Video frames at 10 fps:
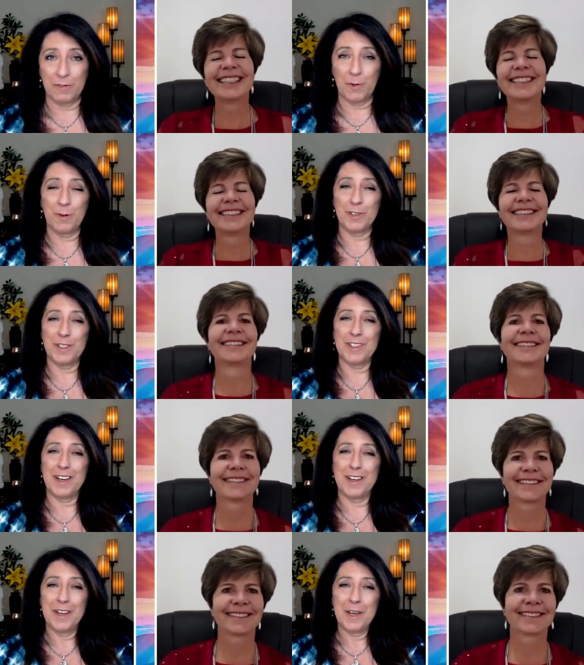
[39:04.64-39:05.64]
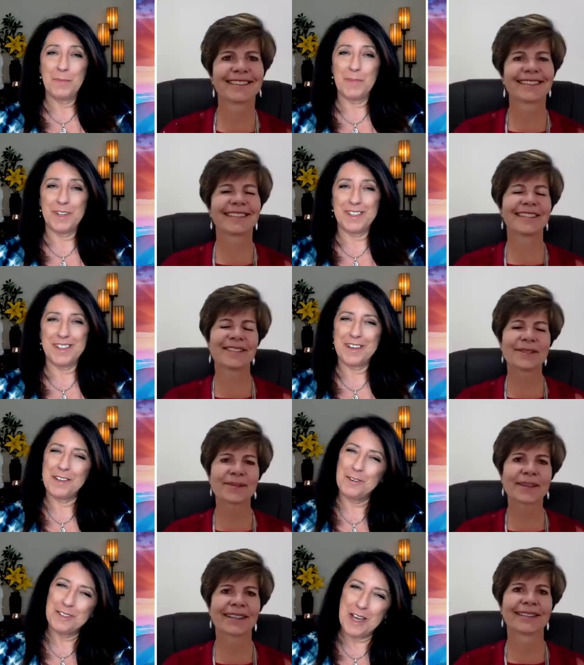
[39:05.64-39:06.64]
Speaker 1: of course, uh, but uh,
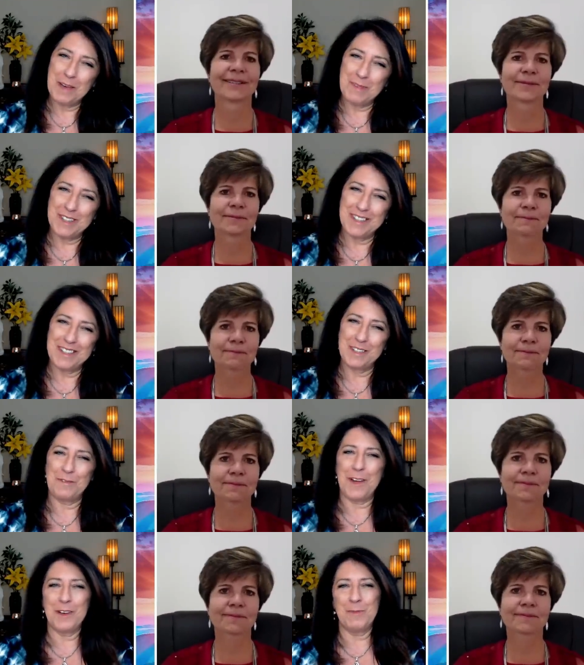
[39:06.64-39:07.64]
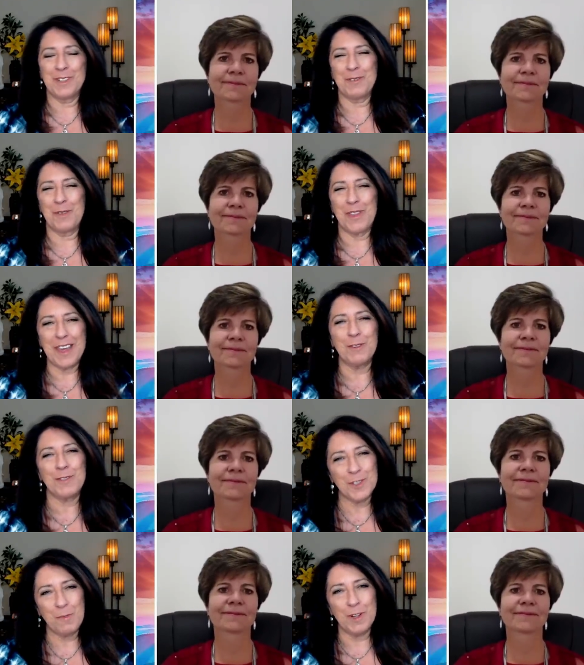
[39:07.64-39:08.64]
your time is is valuable. So, thank you
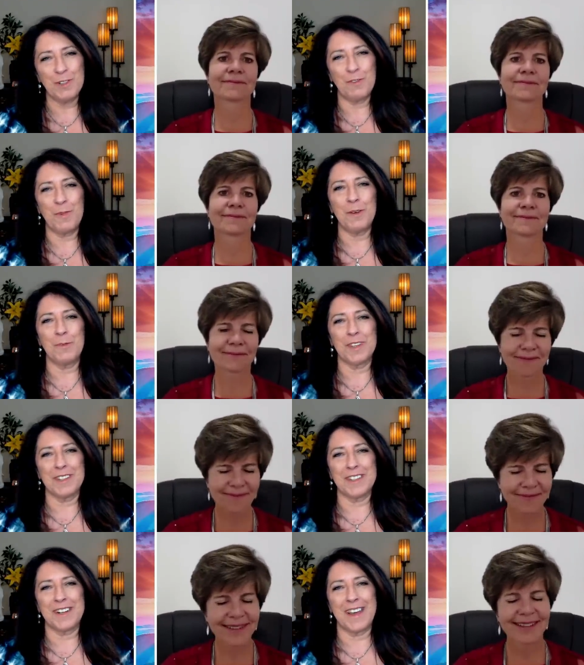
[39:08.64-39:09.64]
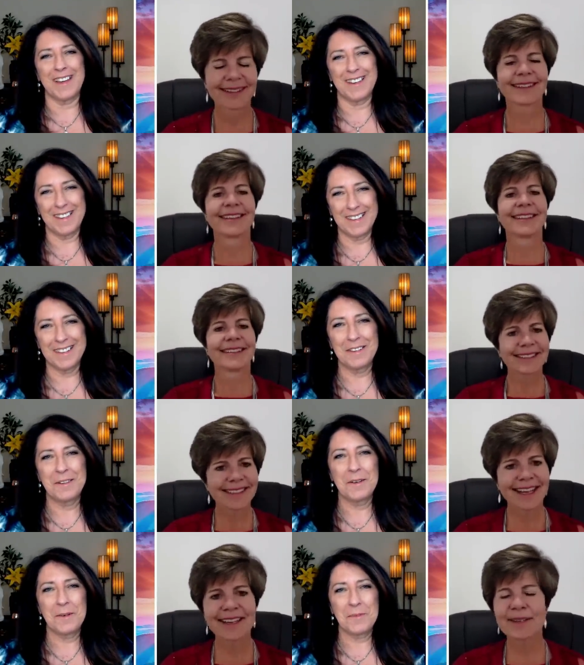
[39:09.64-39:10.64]
so much for being with us today.
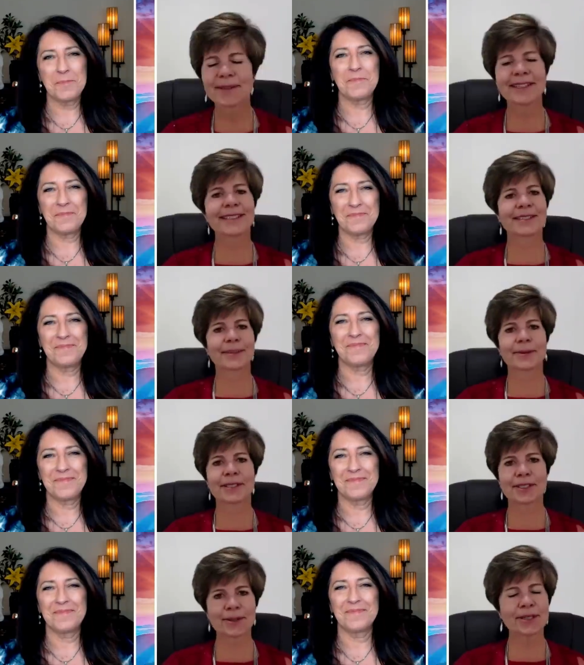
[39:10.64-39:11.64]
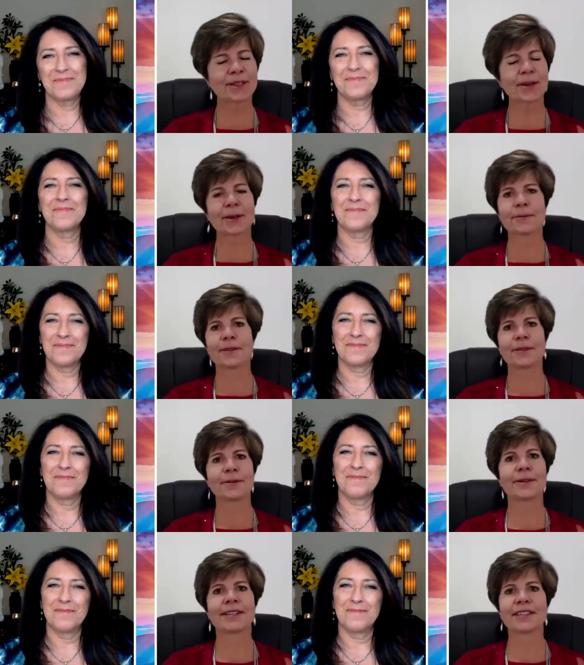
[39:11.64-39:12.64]
Speaker 2: Thank you, Lisa. It's always a joy talking with
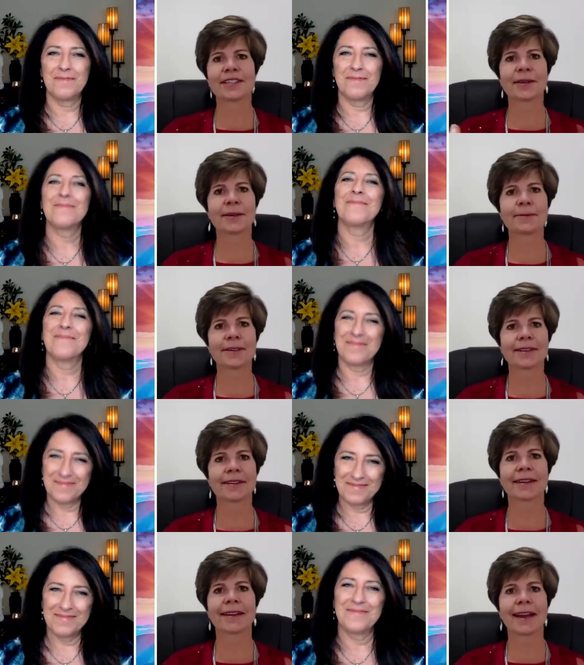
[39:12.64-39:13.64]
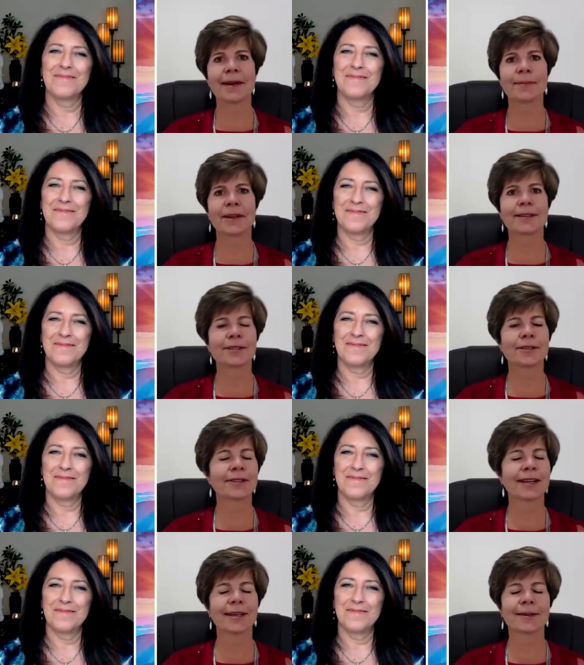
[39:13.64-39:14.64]
you and sharing with uh, anybody that
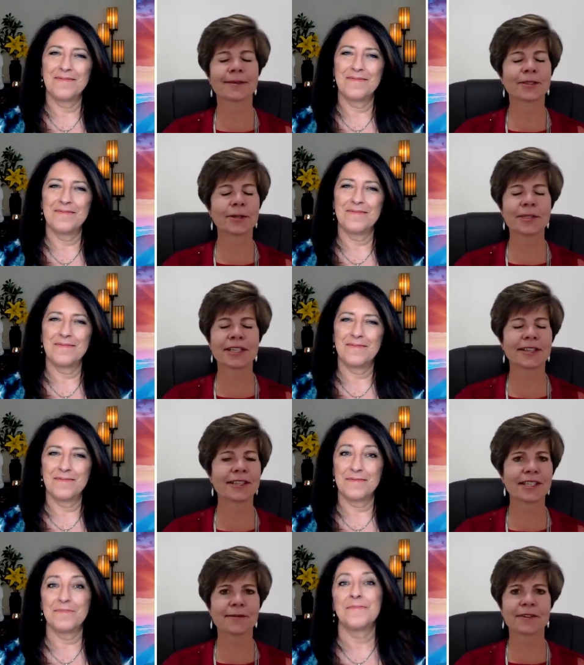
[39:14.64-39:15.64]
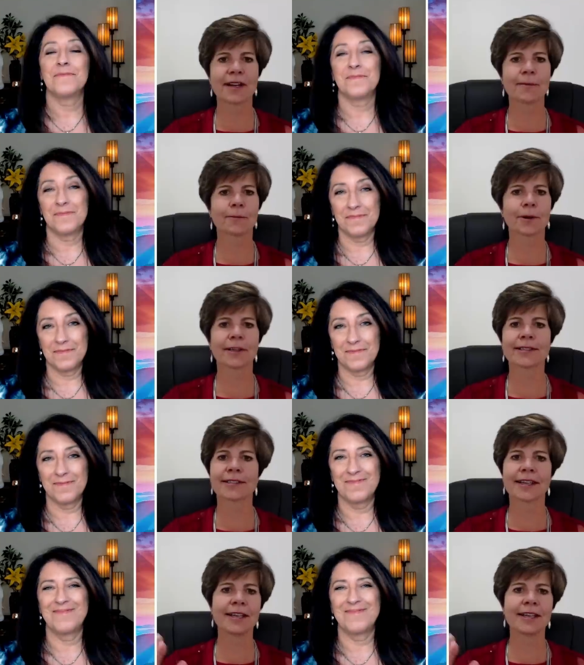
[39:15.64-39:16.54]
that tunes into the Shift Network is